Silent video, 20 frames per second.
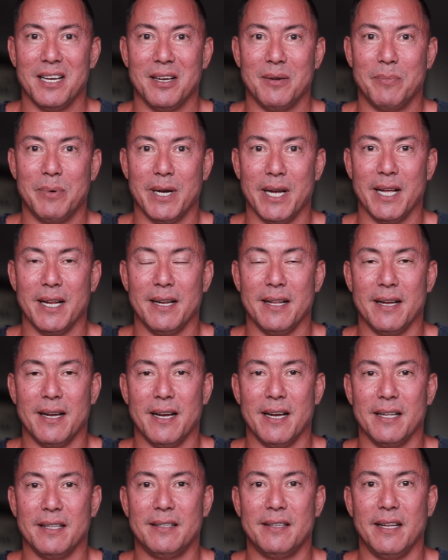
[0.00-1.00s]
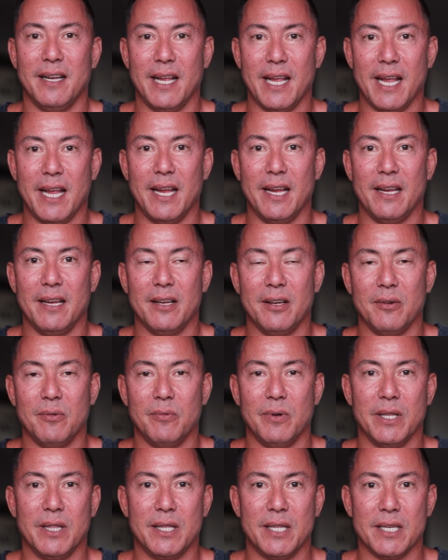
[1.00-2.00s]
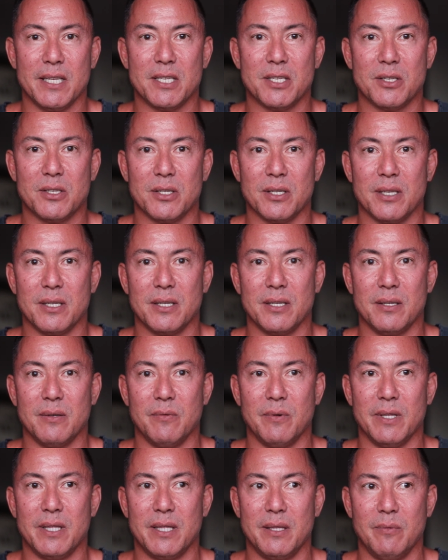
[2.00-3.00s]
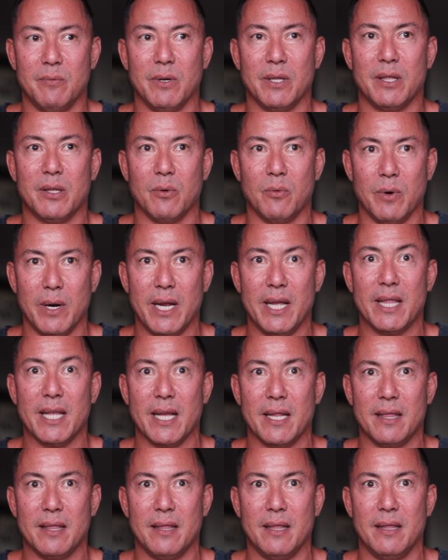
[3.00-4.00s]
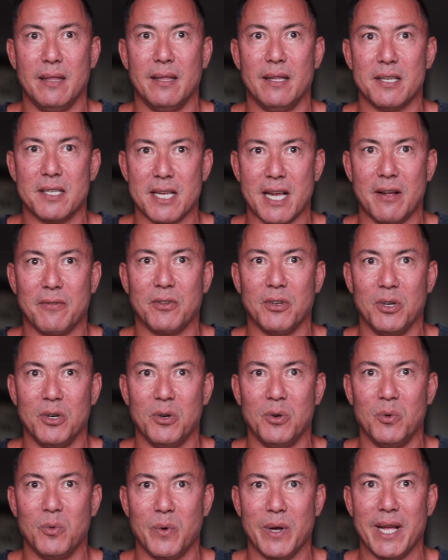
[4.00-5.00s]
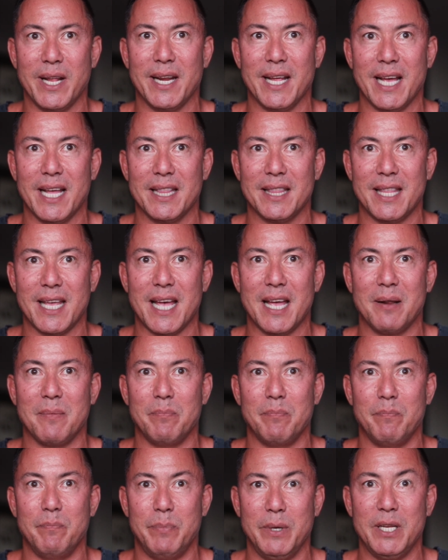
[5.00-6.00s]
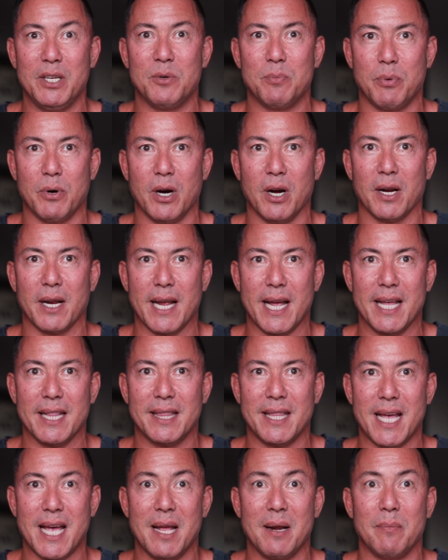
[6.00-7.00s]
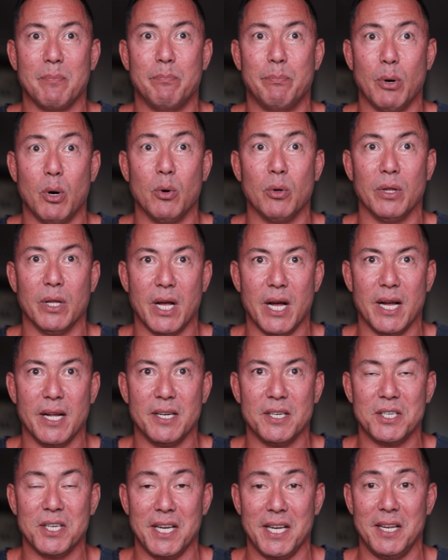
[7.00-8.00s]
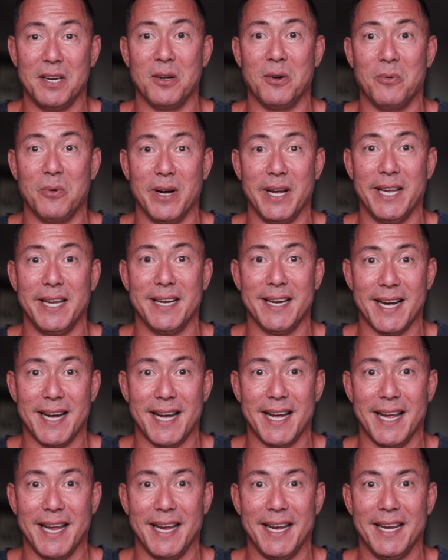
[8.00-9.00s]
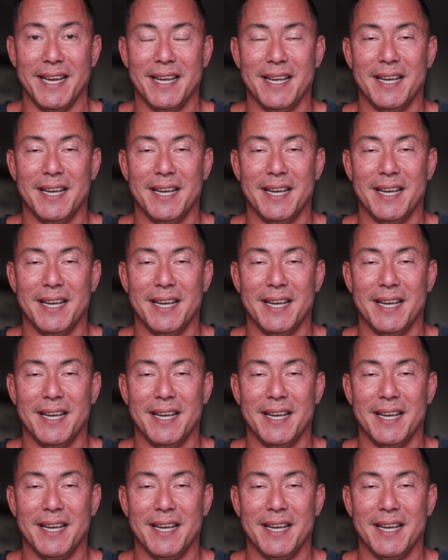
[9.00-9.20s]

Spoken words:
but today with the way that this afternoon went at that beach park, at that boat launch in Hawaii Kai,